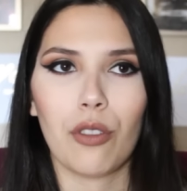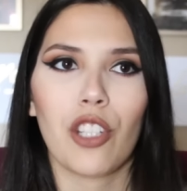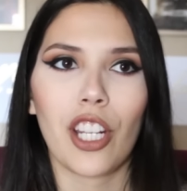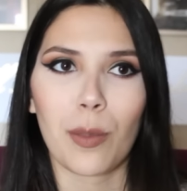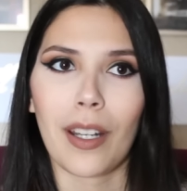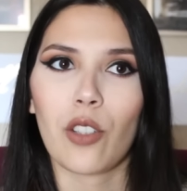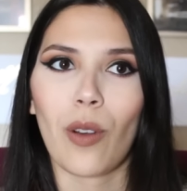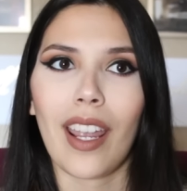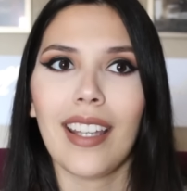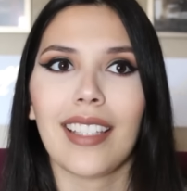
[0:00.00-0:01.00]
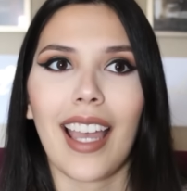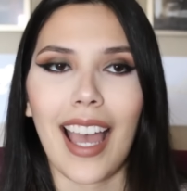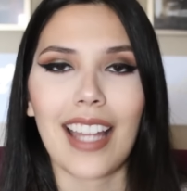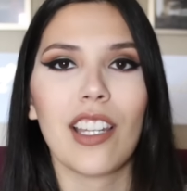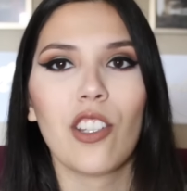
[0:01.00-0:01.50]
change my trays, I
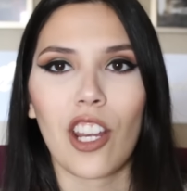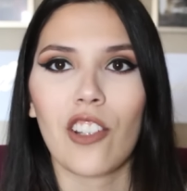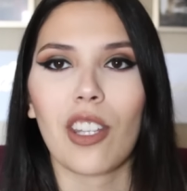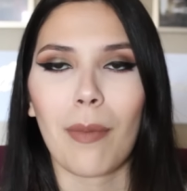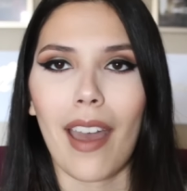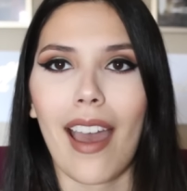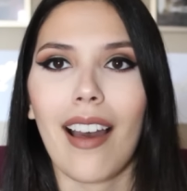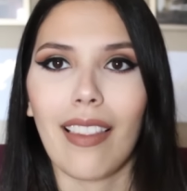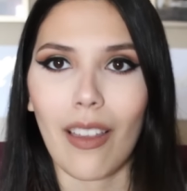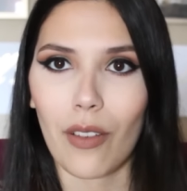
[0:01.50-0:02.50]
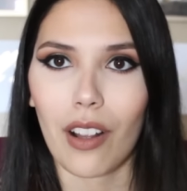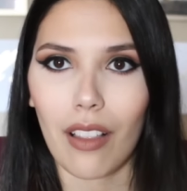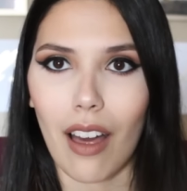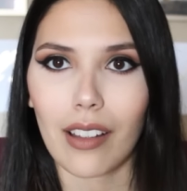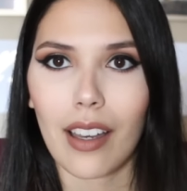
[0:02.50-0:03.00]
had to change them at 11
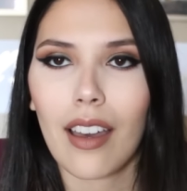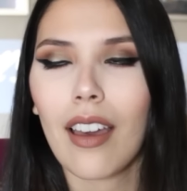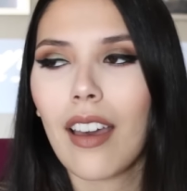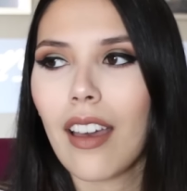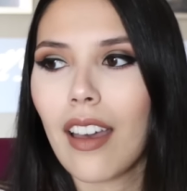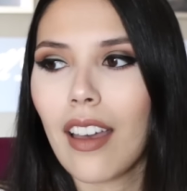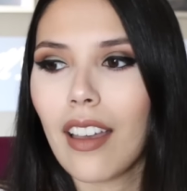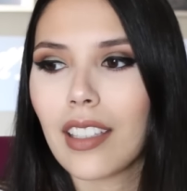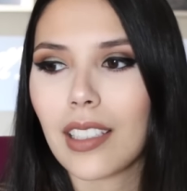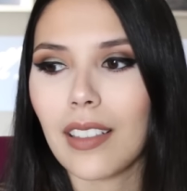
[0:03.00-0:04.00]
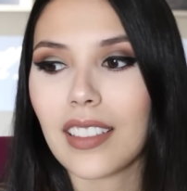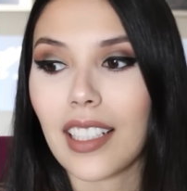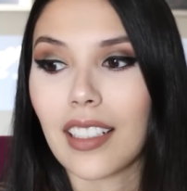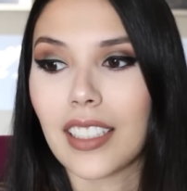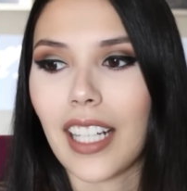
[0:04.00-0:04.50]
o'clock. So I was
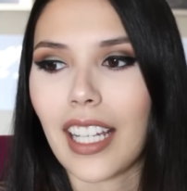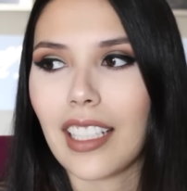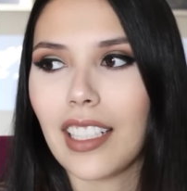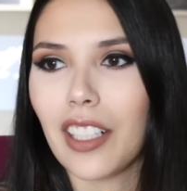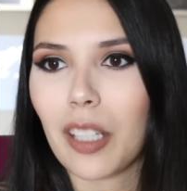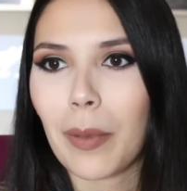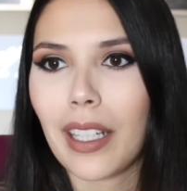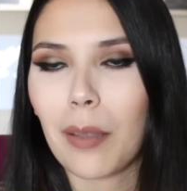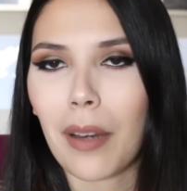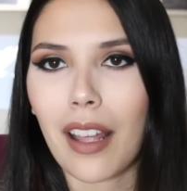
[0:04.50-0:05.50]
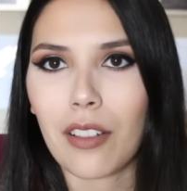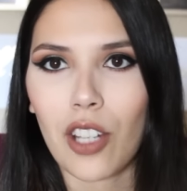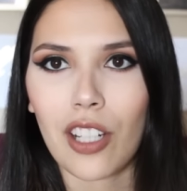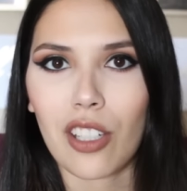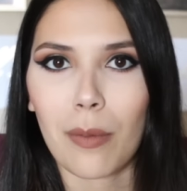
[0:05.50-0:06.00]
like, great, you know what I mean? I'm going to
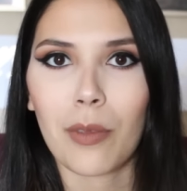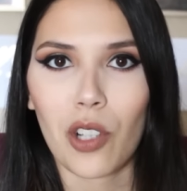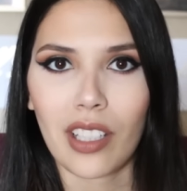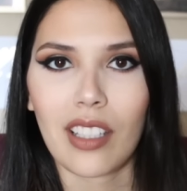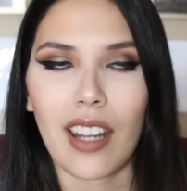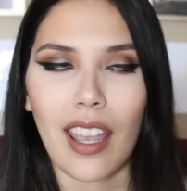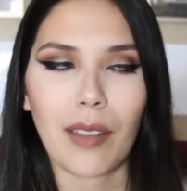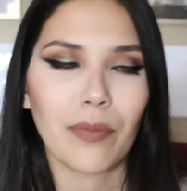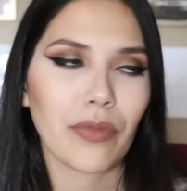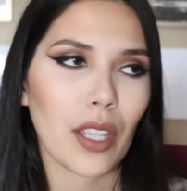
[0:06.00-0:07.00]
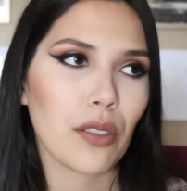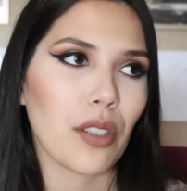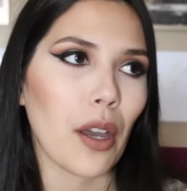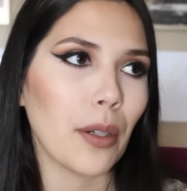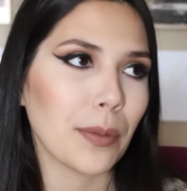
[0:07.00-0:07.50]
change them during the day.
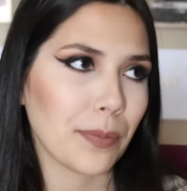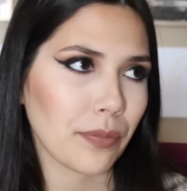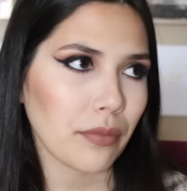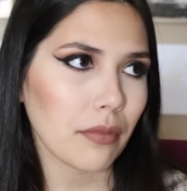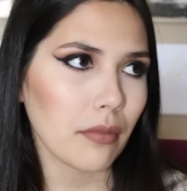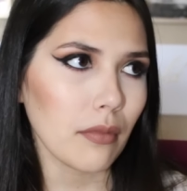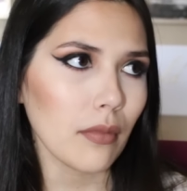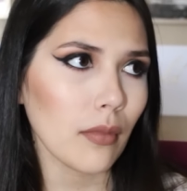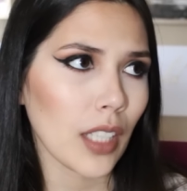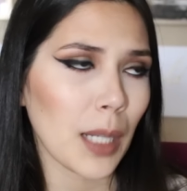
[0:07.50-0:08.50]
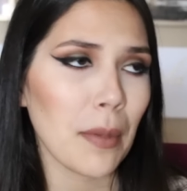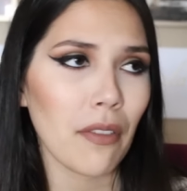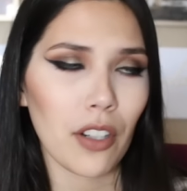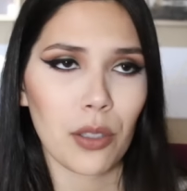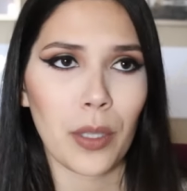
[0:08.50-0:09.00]
So I got my
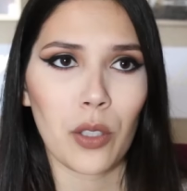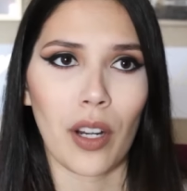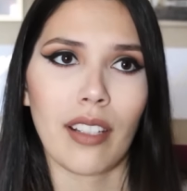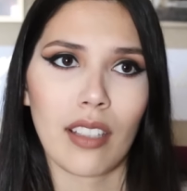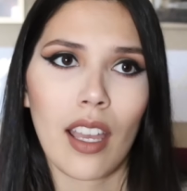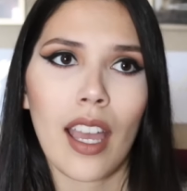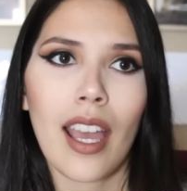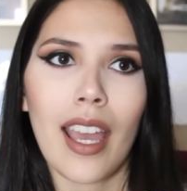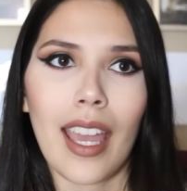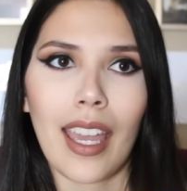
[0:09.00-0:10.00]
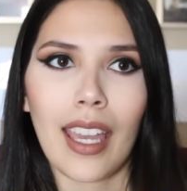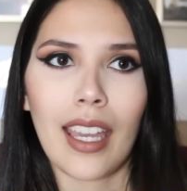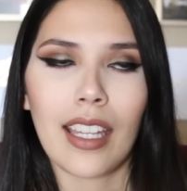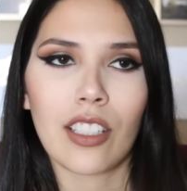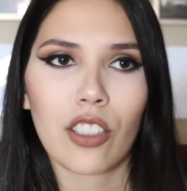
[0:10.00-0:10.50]
first 3 trays.
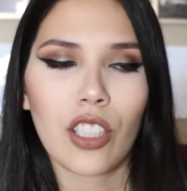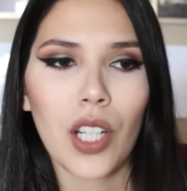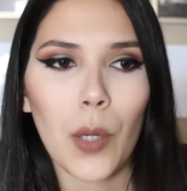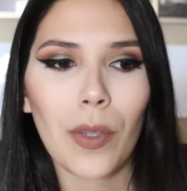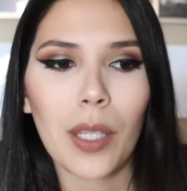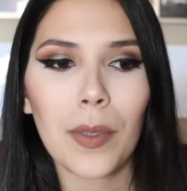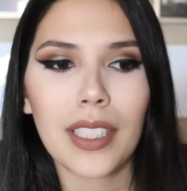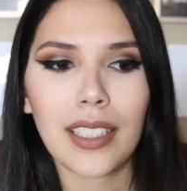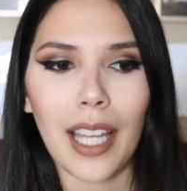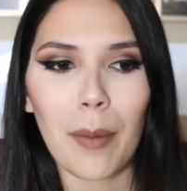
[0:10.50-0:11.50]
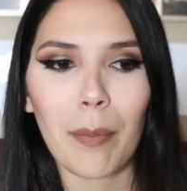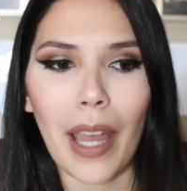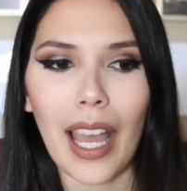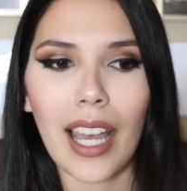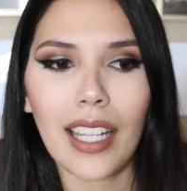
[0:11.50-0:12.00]
And, it really wasn't that
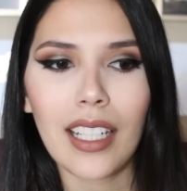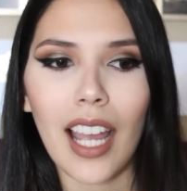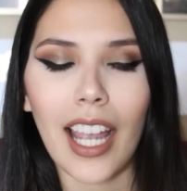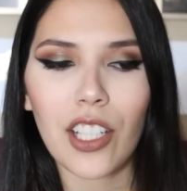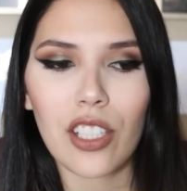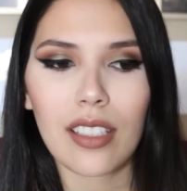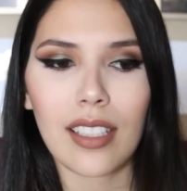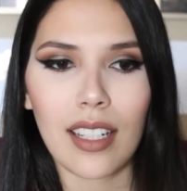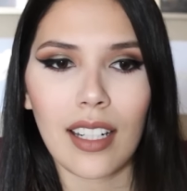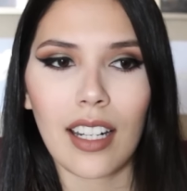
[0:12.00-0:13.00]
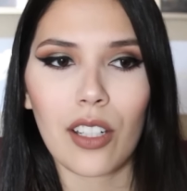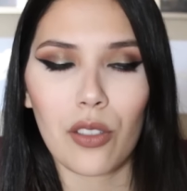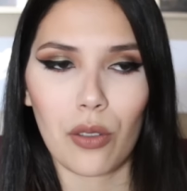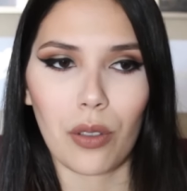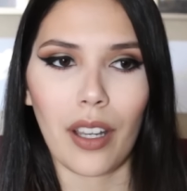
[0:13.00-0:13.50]
bad. I just didn't
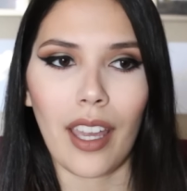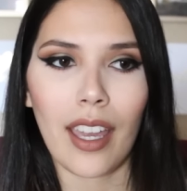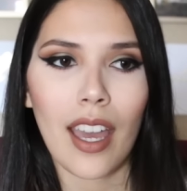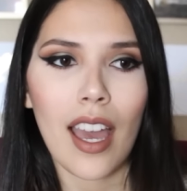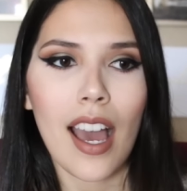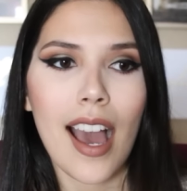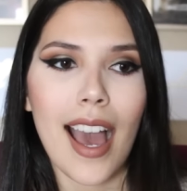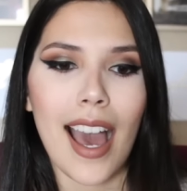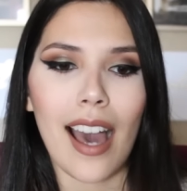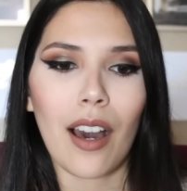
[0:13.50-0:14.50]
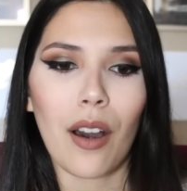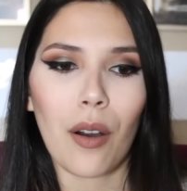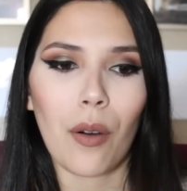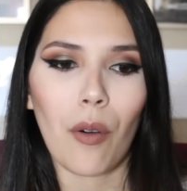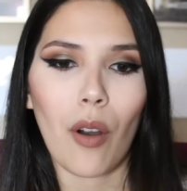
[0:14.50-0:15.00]
enjoy
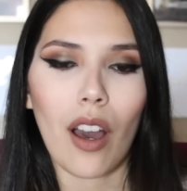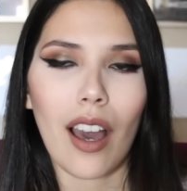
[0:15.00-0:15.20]
how